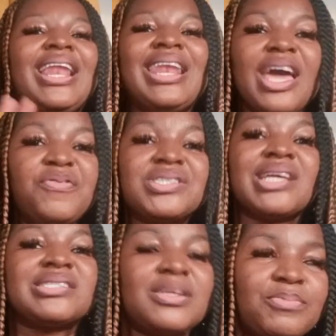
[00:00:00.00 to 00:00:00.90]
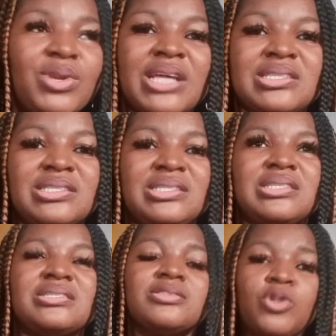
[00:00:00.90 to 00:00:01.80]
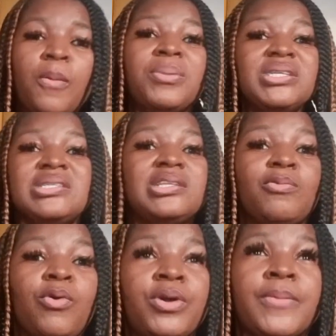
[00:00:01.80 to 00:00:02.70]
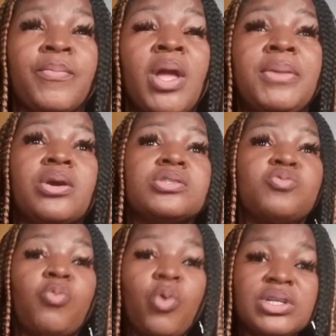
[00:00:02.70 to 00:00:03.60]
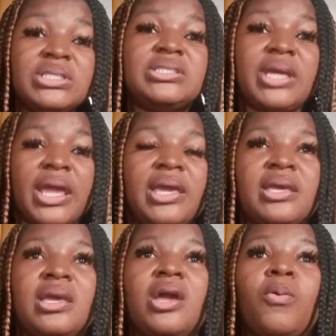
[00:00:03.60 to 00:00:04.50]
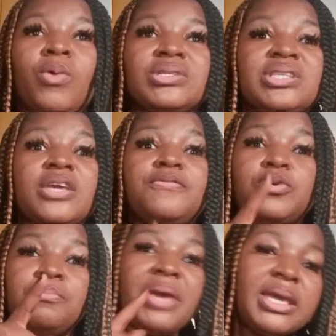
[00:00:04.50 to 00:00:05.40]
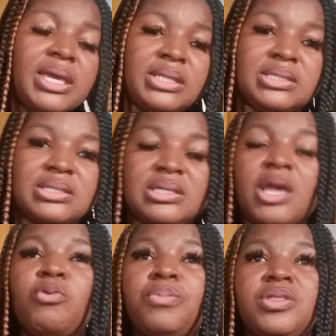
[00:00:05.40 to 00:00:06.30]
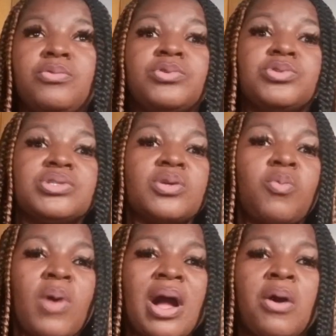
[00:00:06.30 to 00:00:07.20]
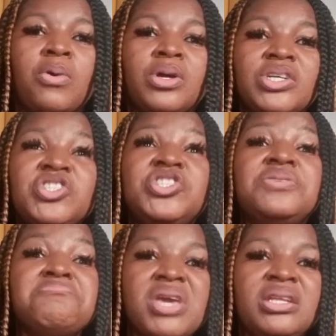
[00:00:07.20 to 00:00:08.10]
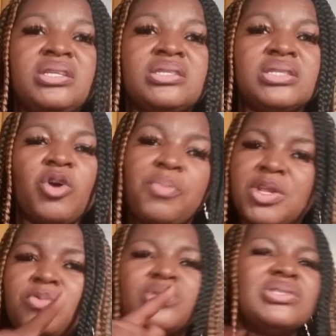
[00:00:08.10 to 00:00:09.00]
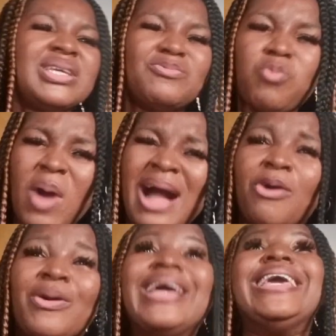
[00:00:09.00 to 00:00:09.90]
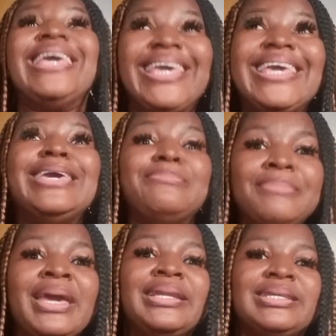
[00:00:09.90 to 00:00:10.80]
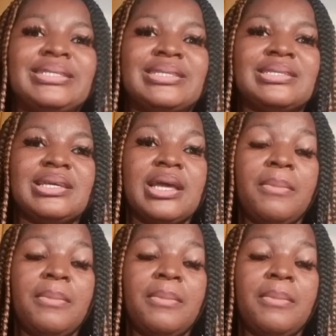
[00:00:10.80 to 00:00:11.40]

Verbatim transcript: Life is as simple as it is. Stop pleasing the world. Because one day, one day, if you make it, they will be the one to say, wow, she made it. They will be the one to say, wow, he made it.